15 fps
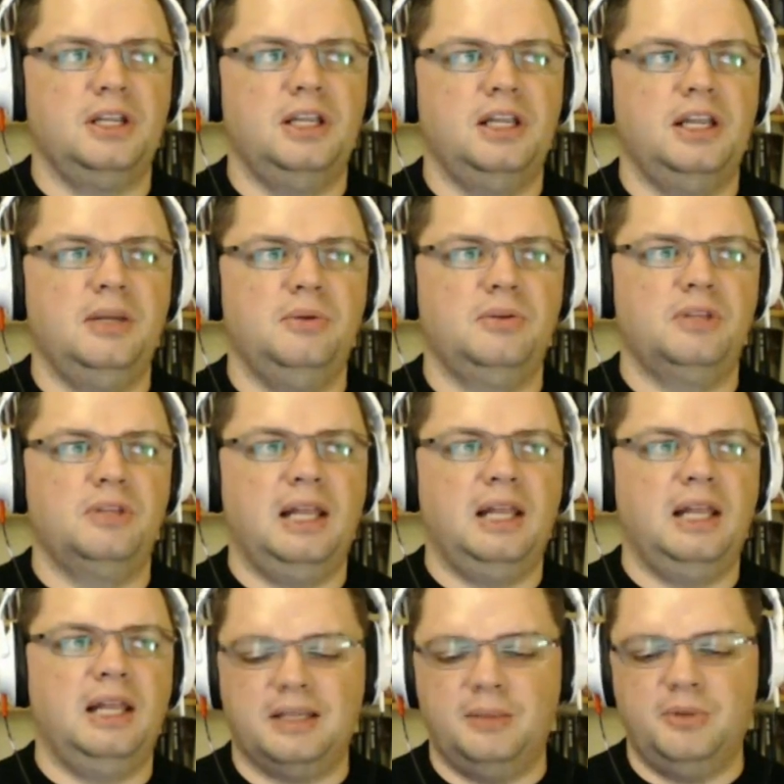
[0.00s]
the
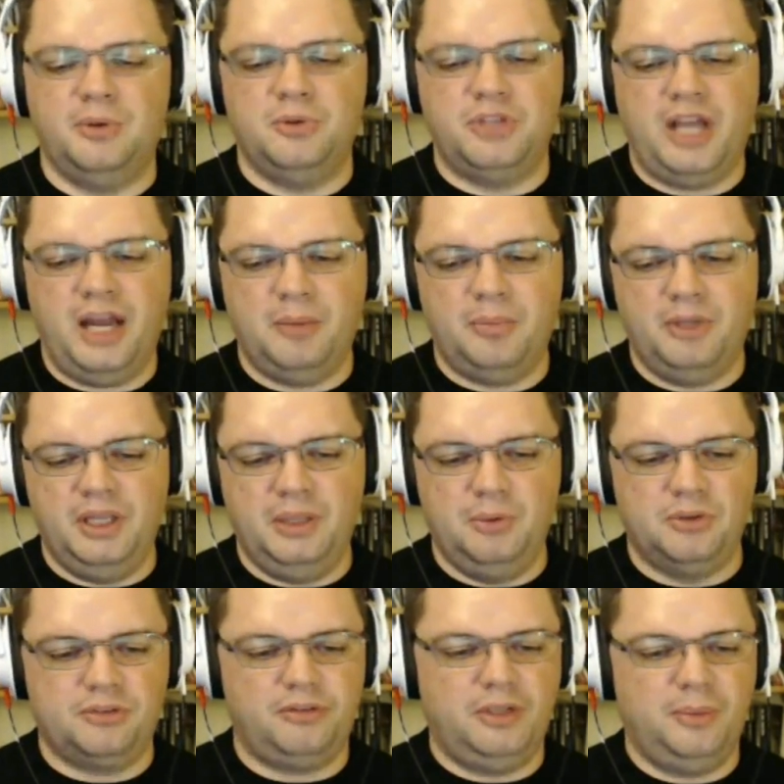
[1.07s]
last time he was happy, he
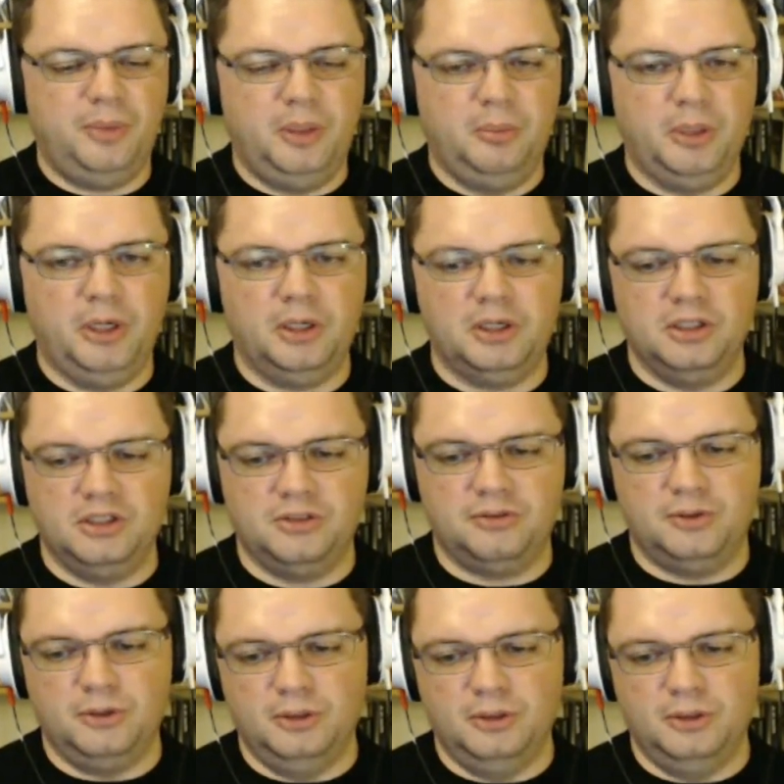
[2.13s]
was flipping burgers for